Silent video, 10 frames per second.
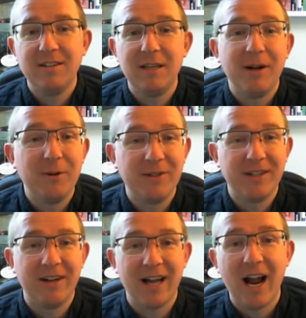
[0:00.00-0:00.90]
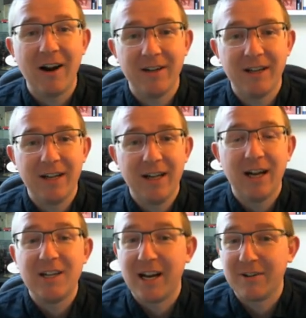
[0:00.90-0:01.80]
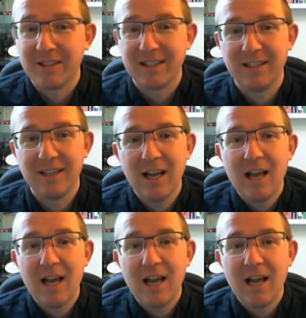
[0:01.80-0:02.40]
you'll see my own dog, Aria, a Jack Russell.